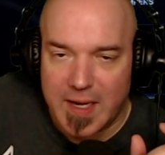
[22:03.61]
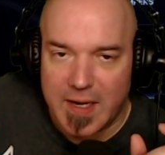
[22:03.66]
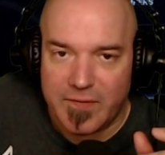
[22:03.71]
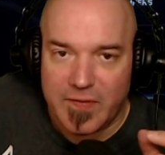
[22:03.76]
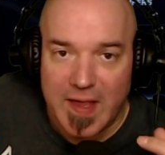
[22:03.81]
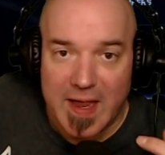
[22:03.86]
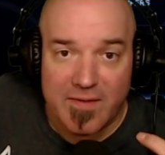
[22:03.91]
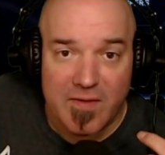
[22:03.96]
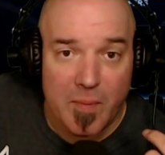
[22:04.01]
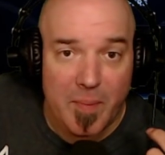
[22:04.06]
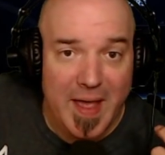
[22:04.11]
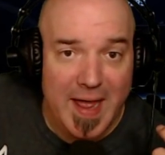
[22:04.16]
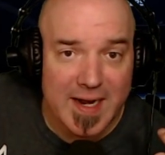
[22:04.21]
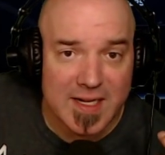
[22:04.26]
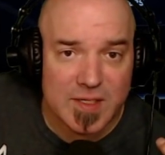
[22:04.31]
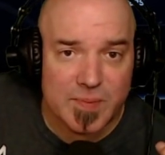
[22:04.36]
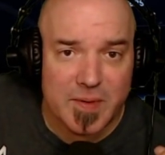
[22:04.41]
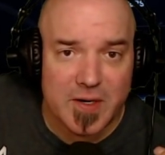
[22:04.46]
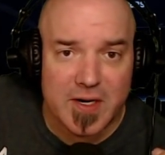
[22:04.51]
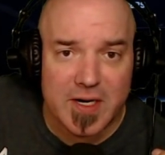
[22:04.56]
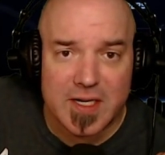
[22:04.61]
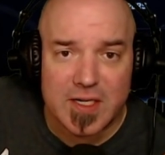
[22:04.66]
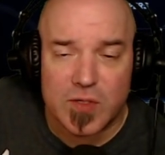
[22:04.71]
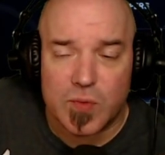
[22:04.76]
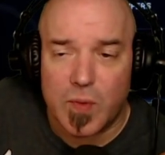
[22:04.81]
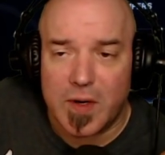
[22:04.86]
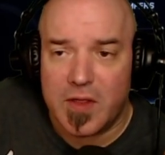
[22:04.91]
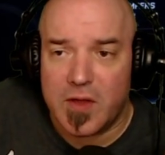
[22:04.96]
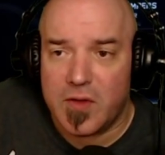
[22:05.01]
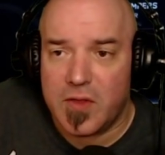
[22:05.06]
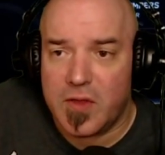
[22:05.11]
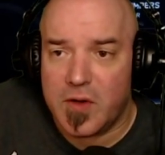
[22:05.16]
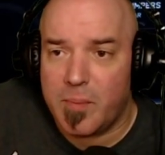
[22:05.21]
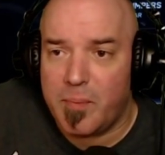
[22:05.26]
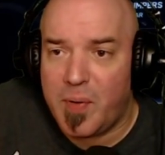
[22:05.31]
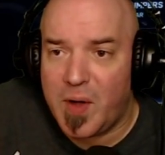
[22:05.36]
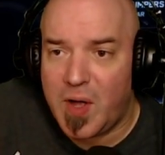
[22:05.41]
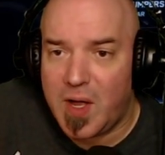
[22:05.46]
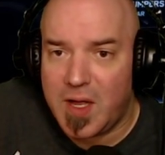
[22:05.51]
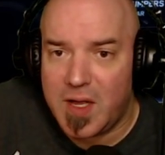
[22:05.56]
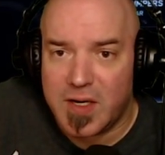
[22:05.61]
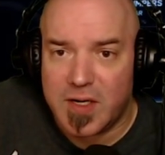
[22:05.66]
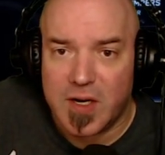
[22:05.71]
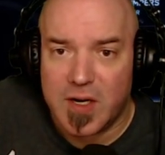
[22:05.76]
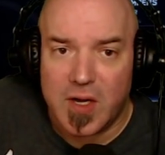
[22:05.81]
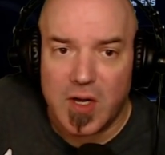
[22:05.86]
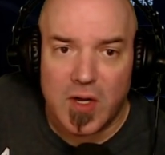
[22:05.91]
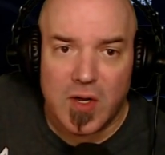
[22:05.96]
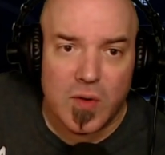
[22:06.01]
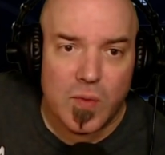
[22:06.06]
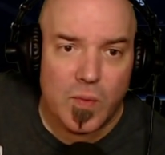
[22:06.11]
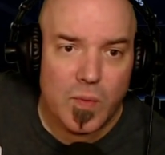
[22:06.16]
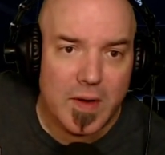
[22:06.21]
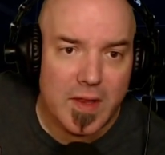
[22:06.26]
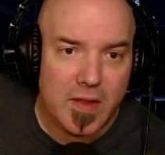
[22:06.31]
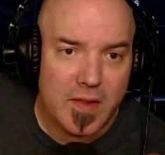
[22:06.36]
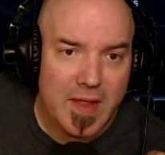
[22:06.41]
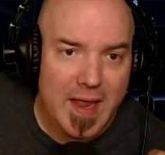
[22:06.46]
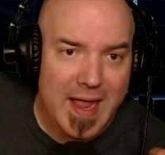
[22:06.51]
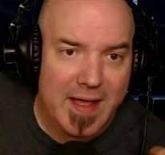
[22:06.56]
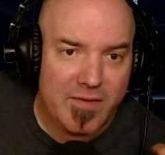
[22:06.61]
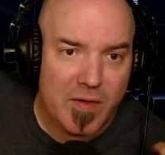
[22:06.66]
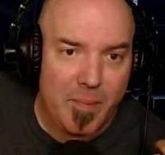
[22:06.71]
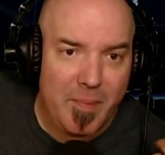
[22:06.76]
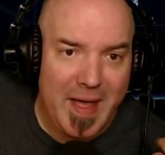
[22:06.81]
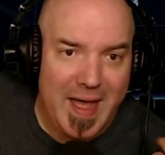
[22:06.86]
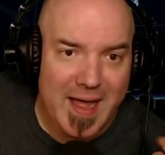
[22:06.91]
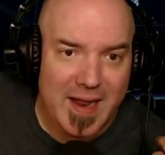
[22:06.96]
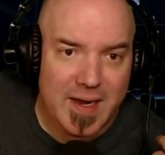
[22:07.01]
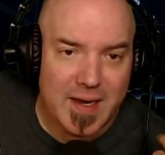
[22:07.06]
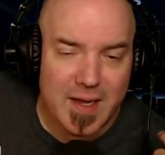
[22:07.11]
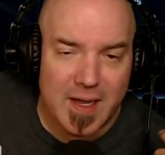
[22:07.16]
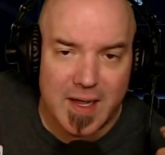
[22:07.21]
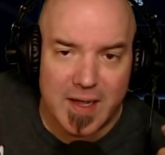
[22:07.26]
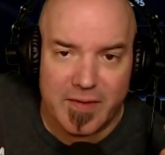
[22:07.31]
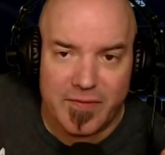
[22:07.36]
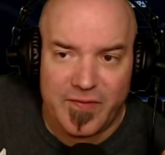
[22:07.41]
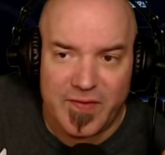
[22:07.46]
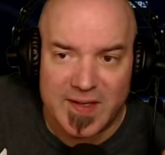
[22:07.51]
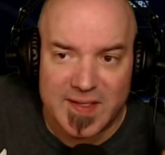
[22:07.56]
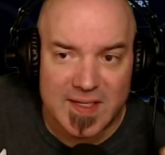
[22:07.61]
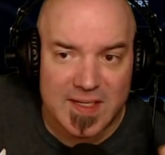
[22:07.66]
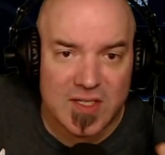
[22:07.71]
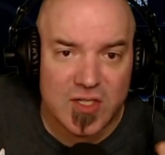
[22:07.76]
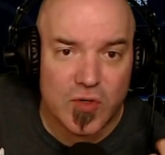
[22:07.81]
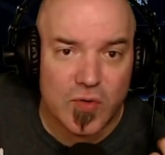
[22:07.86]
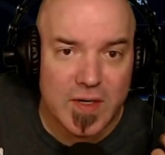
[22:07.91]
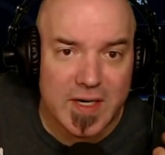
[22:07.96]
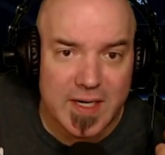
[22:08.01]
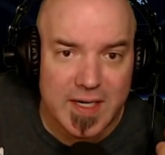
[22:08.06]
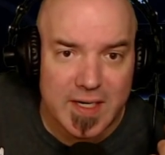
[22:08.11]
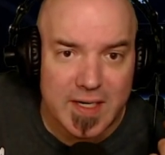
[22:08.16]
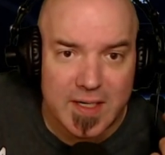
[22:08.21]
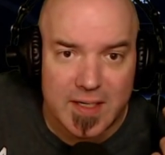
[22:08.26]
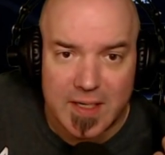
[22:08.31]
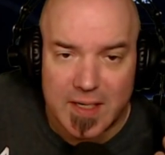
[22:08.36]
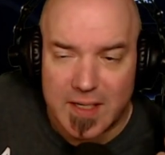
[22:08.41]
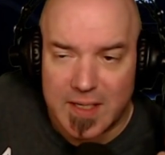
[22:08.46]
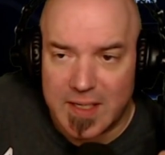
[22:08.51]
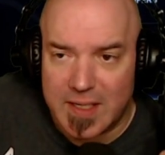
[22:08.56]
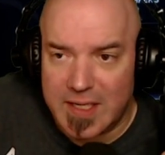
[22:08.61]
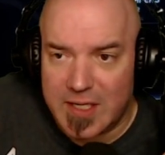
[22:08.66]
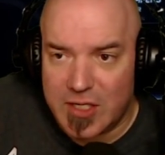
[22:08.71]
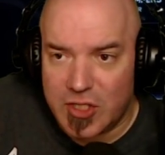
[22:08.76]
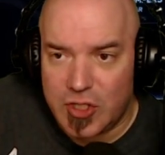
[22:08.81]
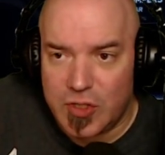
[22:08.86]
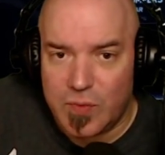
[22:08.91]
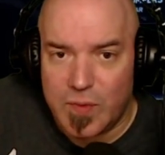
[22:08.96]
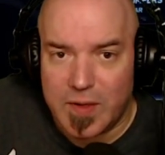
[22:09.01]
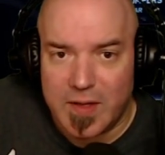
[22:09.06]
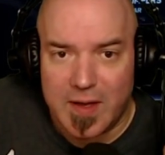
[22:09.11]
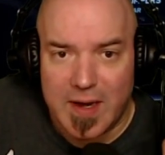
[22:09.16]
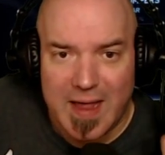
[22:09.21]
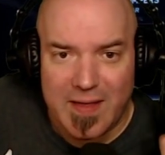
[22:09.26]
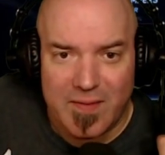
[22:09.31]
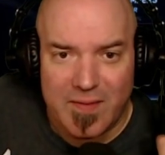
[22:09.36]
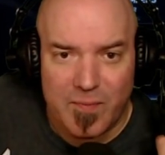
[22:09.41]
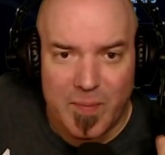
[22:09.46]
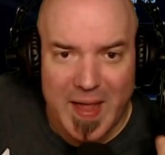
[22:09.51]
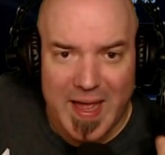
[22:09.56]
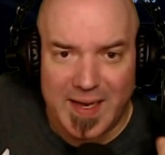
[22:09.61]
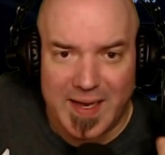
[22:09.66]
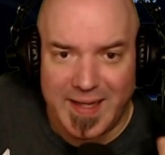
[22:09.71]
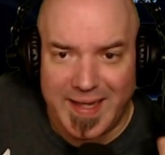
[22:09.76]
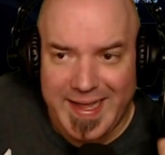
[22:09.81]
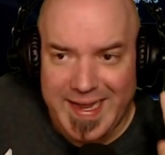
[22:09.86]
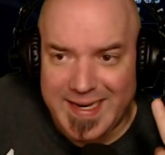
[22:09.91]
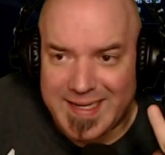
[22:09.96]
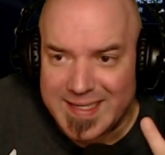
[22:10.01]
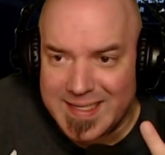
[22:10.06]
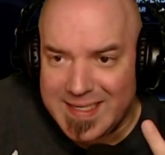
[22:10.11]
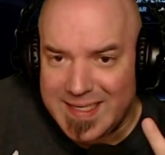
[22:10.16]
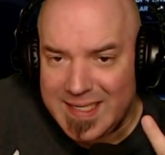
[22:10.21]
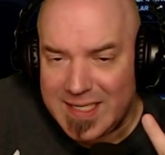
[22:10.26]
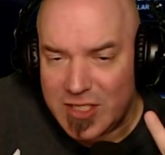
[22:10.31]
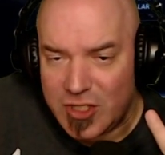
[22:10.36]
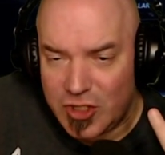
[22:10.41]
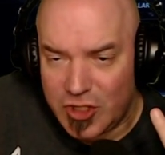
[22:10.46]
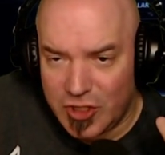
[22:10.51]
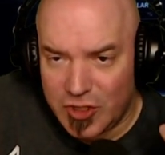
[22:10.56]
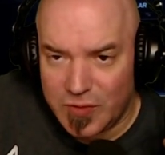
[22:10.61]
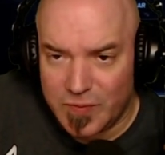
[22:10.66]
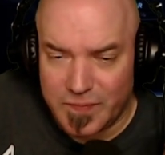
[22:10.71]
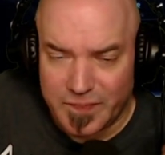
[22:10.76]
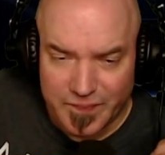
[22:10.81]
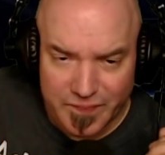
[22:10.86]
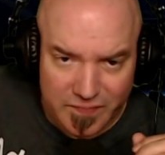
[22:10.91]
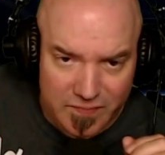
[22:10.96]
And if they have a bad experience, whether they're bugged, whether they have a bad physics grid issue, whether they had a bad latency issue,